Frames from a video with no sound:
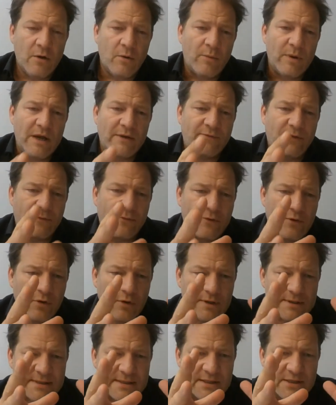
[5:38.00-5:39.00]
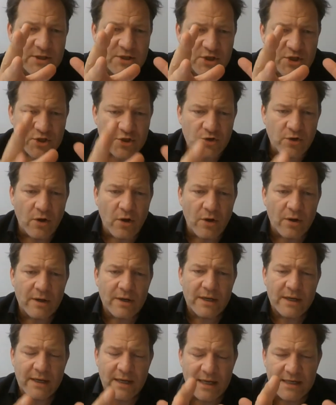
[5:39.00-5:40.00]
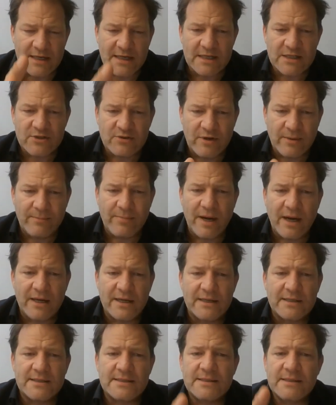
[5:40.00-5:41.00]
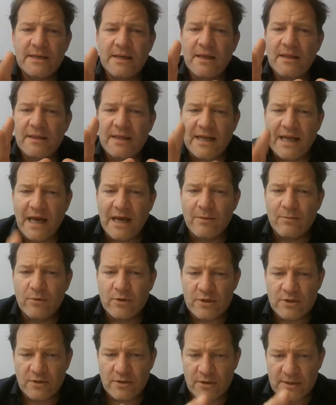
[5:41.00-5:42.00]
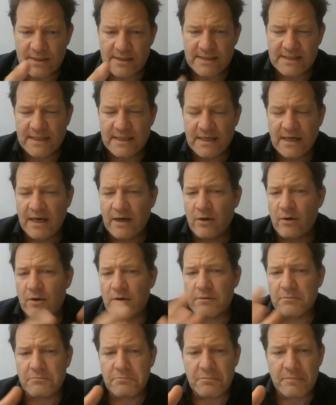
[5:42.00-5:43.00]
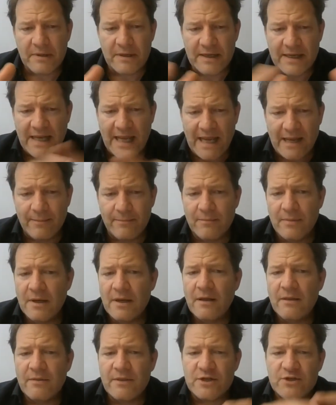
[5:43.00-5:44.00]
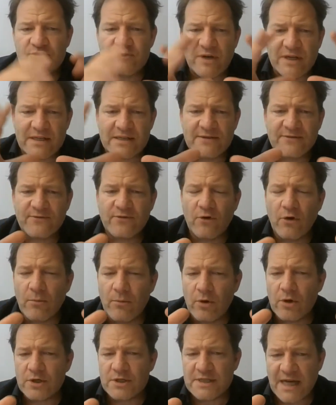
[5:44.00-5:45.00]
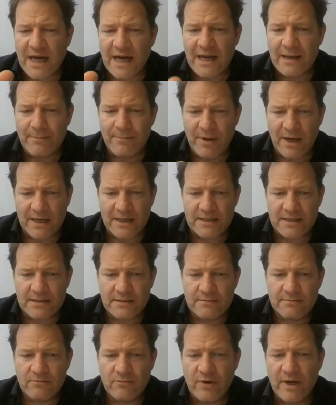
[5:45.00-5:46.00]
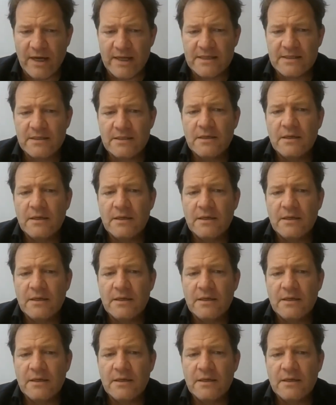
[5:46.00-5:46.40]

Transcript: We have, of course, strong industry buckets that I would consider or name the transform or die bucket, right?